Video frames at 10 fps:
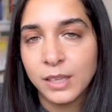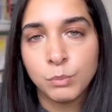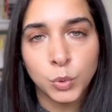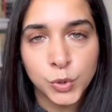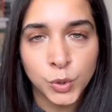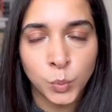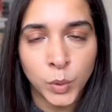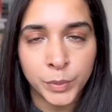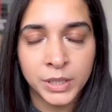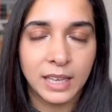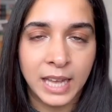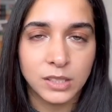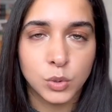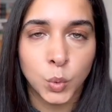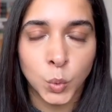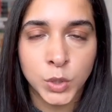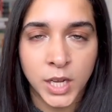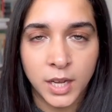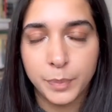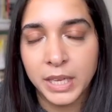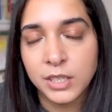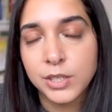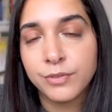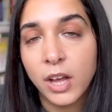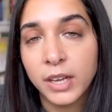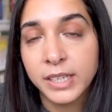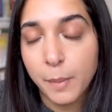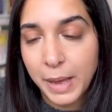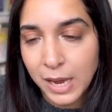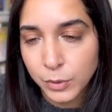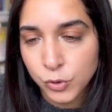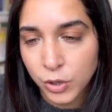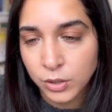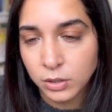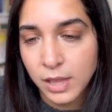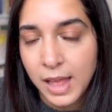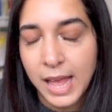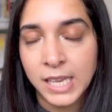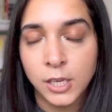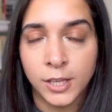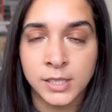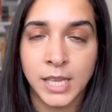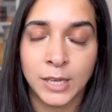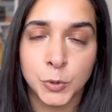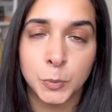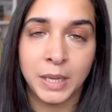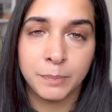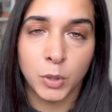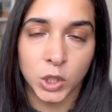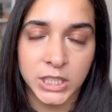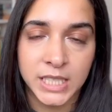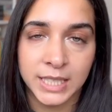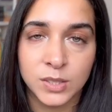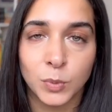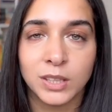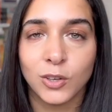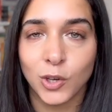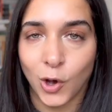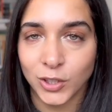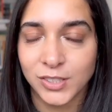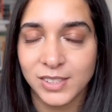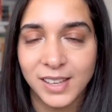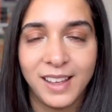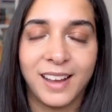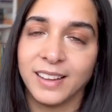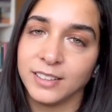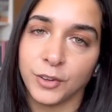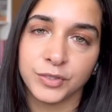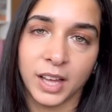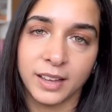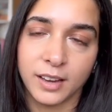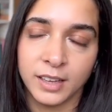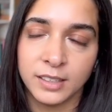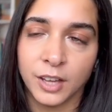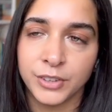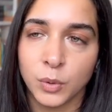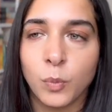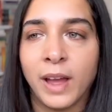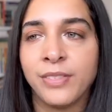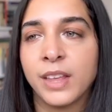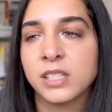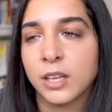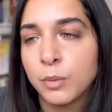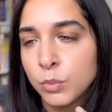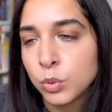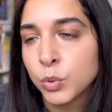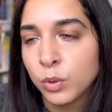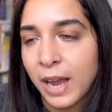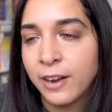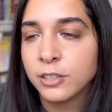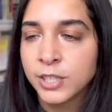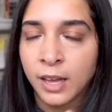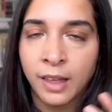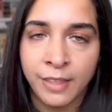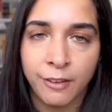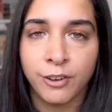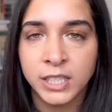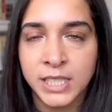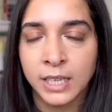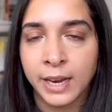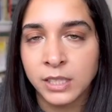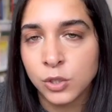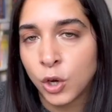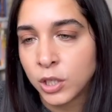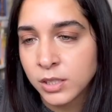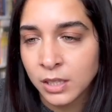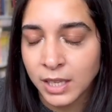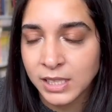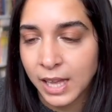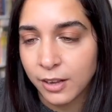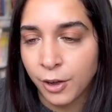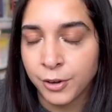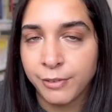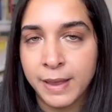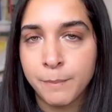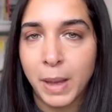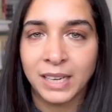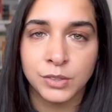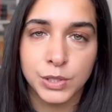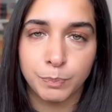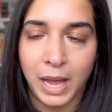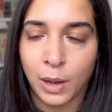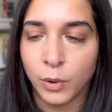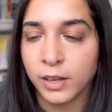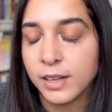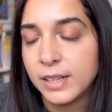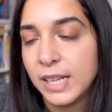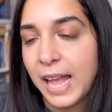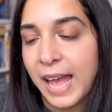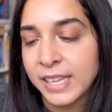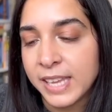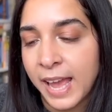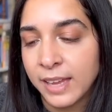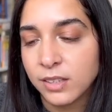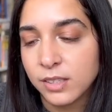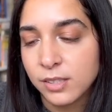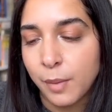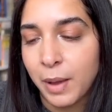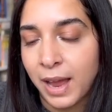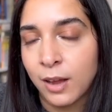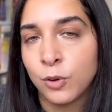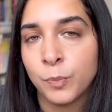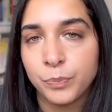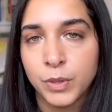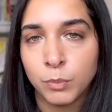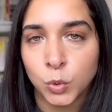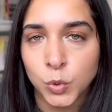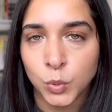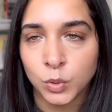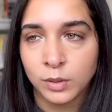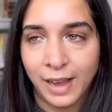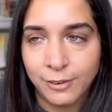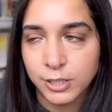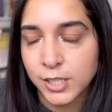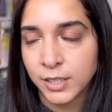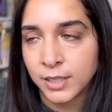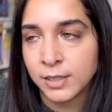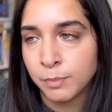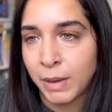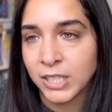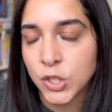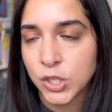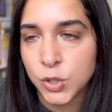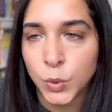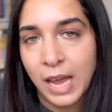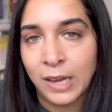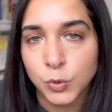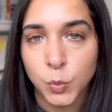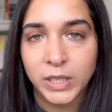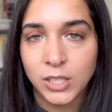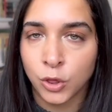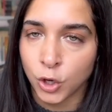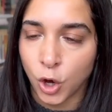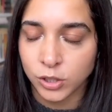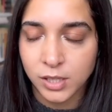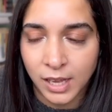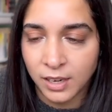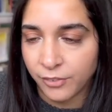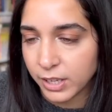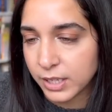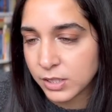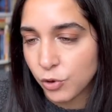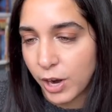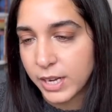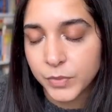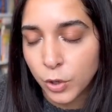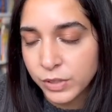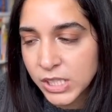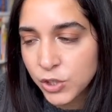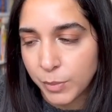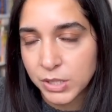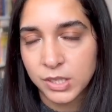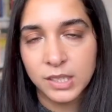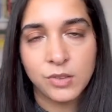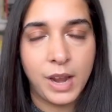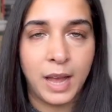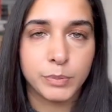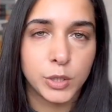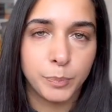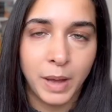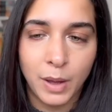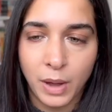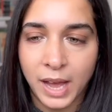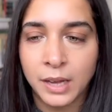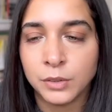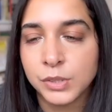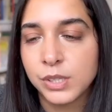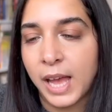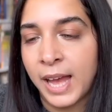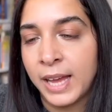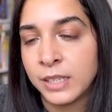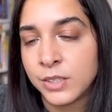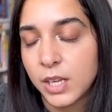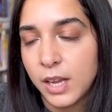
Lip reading: mortal woman gets caught up in a divine power struggle and learns how to play politics with gods. I love that. I love it when there's like a mortal character and they're fighting against gods, and there's that kind of imbalance of power, and yet somehow the mortal character manages to outwit the gods. I love it. It's great. Obviously, Jemisin is an absolute powerhouse, and